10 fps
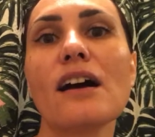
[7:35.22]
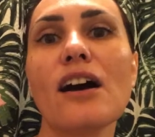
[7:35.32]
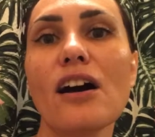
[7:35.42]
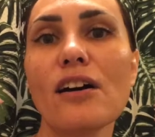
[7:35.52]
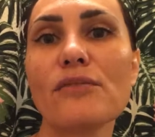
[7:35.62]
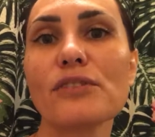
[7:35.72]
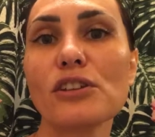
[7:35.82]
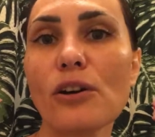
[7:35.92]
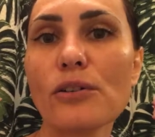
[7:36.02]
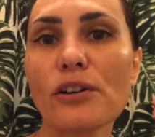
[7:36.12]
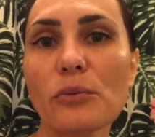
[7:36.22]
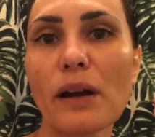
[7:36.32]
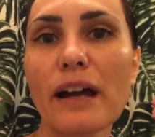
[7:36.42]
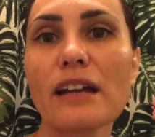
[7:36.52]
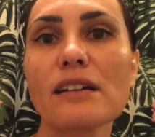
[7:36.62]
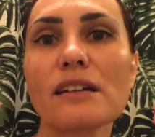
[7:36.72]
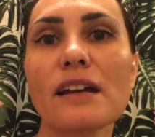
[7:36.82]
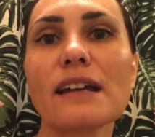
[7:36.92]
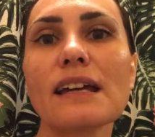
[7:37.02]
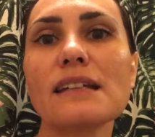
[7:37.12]
of yoga, right?
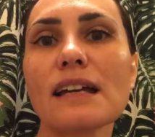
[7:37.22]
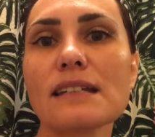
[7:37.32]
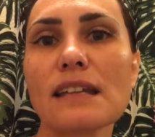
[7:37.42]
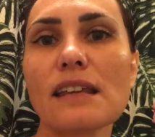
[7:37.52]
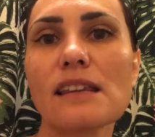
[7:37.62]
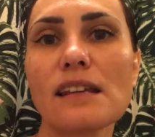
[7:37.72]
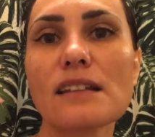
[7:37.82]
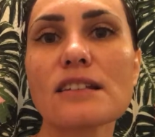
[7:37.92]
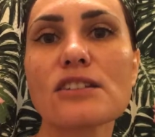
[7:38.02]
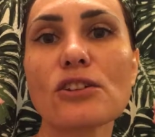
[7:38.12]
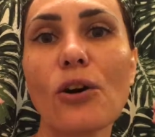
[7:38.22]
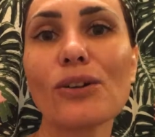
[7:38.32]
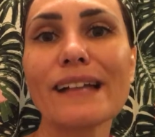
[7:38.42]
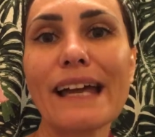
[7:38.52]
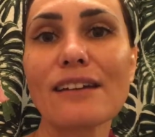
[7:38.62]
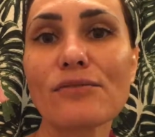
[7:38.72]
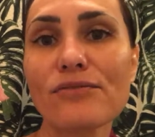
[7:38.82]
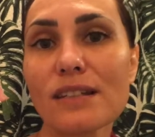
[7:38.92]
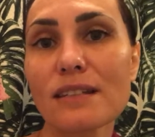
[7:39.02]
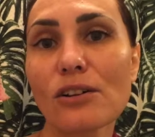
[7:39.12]
Connecting the soul and
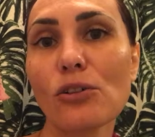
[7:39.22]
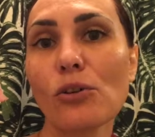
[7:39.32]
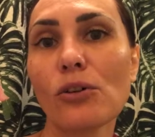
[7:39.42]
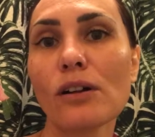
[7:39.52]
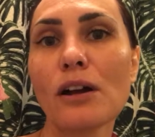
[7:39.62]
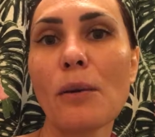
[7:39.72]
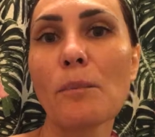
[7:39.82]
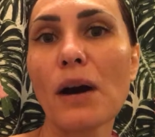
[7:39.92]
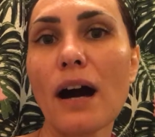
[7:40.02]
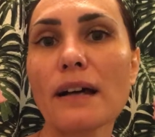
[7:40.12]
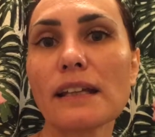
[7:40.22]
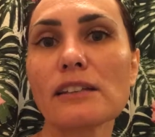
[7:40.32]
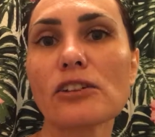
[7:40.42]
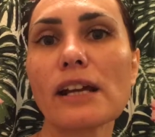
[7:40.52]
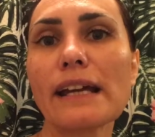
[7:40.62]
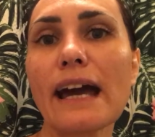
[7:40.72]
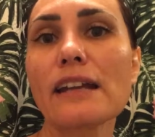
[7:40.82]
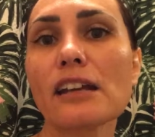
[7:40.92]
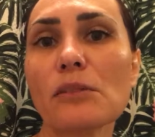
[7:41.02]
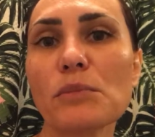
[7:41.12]
physical body, learning how
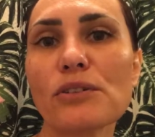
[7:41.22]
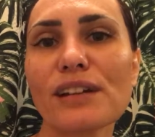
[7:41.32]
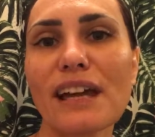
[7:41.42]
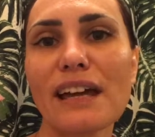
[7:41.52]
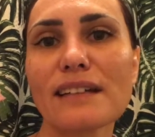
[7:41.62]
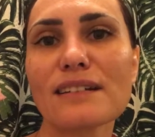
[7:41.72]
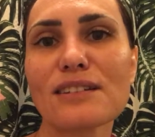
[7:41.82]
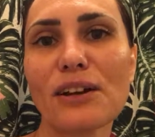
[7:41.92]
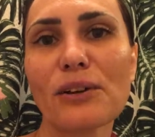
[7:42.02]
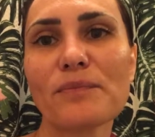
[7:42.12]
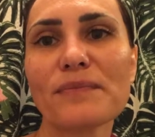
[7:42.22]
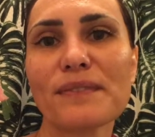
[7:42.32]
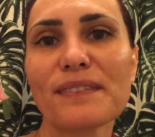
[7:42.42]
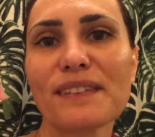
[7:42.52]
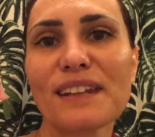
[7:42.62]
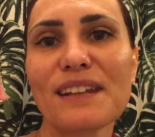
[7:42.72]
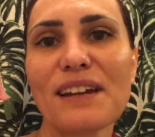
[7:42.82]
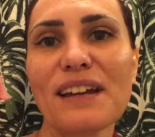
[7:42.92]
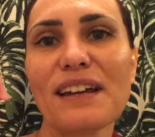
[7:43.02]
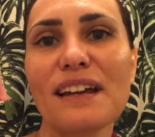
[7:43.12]
to communicate. So
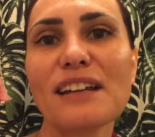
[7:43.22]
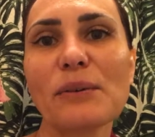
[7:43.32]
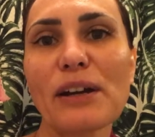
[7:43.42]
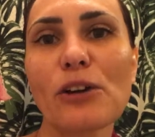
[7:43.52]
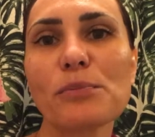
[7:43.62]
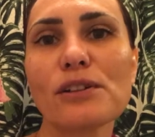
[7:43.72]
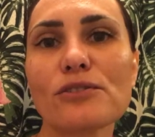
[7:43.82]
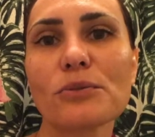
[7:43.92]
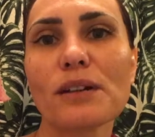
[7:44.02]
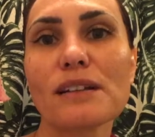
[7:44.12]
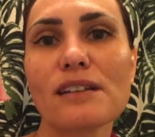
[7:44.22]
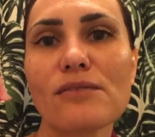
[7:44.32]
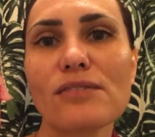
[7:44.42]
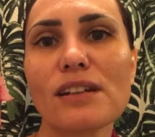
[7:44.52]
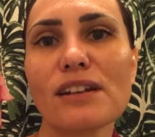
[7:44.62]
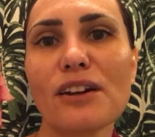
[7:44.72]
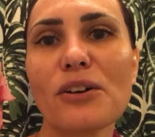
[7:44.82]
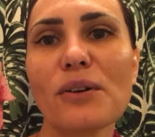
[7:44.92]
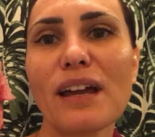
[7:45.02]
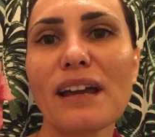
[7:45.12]
anyway, I hope you enjoyed the
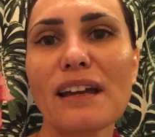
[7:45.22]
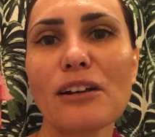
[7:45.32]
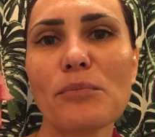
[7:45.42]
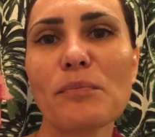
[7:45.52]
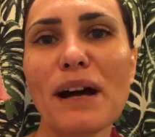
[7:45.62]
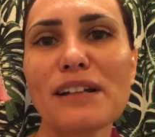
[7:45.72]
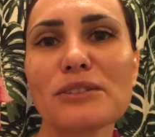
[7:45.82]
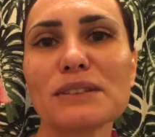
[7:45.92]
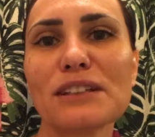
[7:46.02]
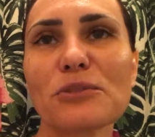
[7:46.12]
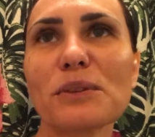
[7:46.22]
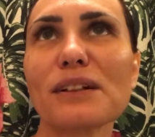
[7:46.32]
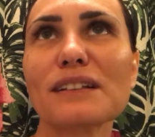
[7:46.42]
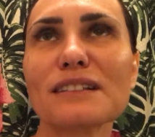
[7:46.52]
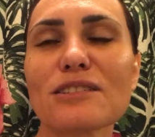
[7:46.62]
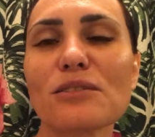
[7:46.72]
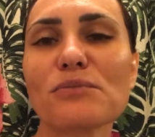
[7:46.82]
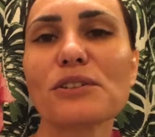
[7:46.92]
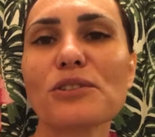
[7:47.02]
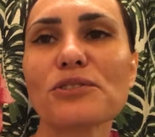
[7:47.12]
video, and I might do another one on this in the
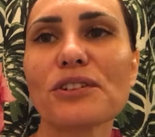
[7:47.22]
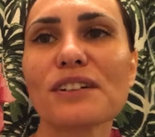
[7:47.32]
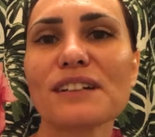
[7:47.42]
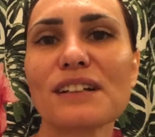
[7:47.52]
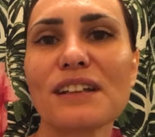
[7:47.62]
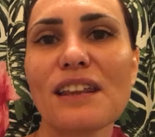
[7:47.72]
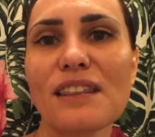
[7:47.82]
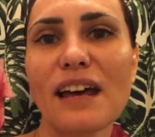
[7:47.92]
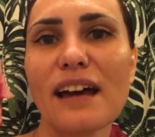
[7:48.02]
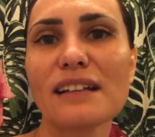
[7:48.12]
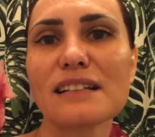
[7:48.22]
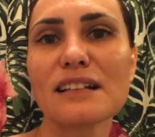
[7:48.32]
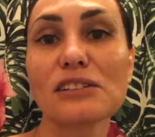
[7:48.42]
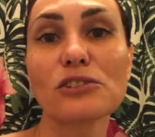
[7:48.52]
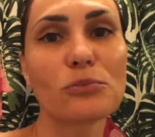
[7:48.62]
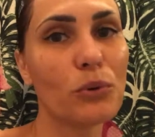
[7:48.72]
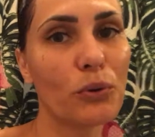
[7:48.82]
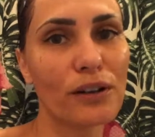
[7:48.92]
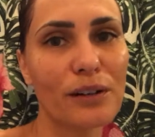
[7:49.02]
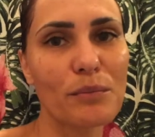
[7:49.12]
future that is a little
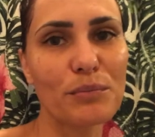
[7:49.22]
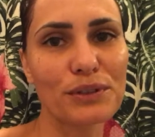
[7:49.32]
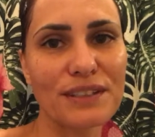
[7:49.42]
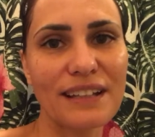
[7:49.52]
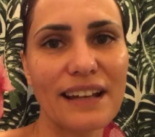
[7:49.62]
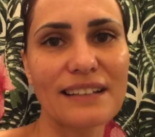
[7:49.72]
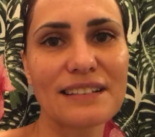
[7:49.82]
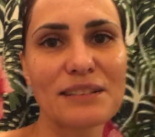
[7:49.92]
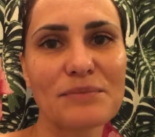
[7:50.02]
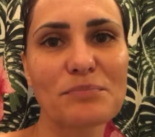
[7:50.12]
more precise.